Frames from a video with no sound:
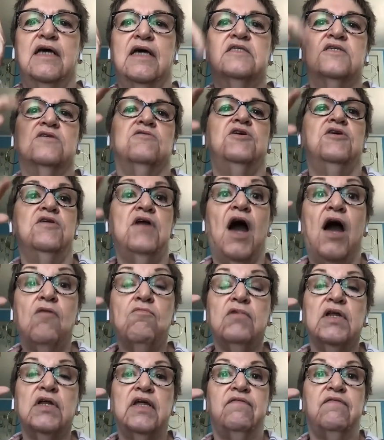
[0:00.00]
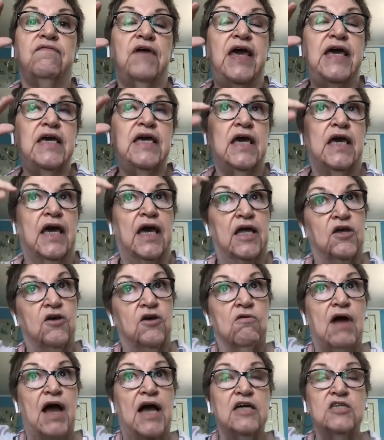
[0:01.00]
So you're not really faking it.
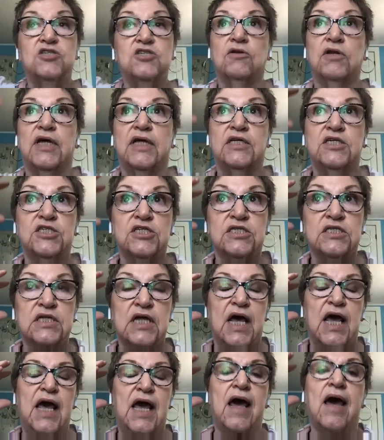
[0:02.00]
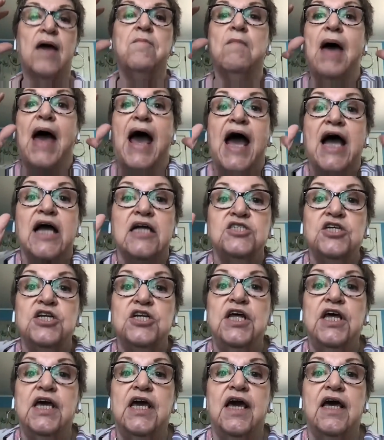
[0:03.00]
You're actually just
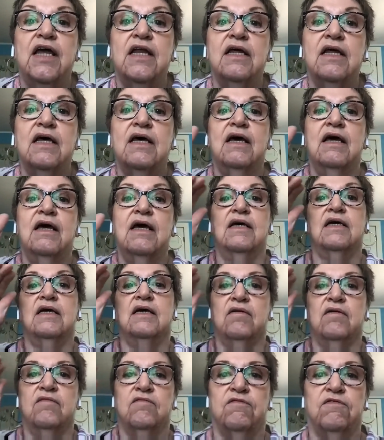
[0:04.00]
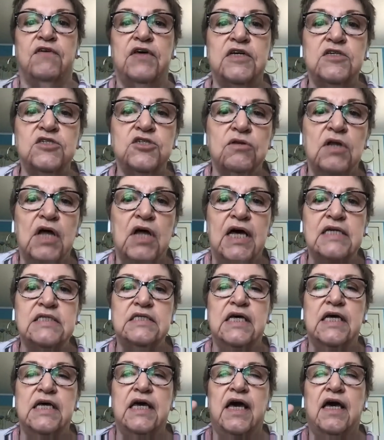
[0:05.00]
imagining it,
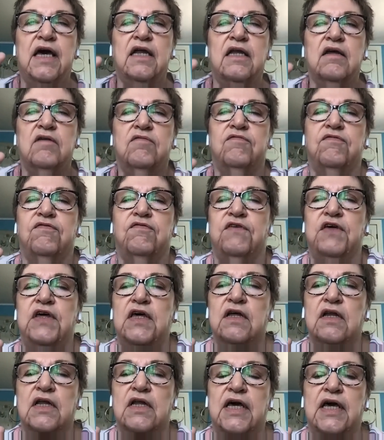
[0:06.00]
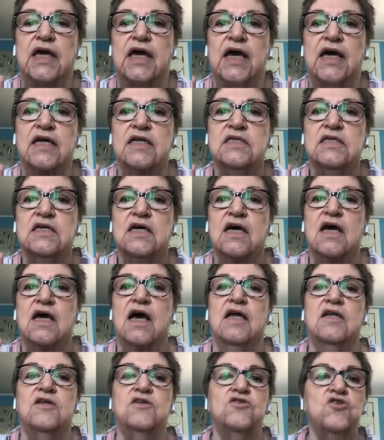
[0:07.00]
visualizing it, feeling it,
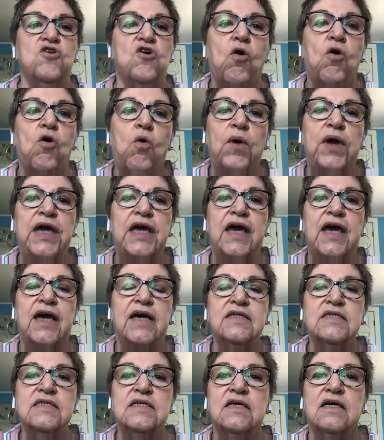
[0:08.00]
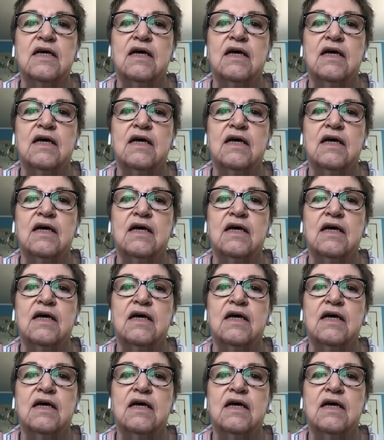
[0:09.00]
knowing it.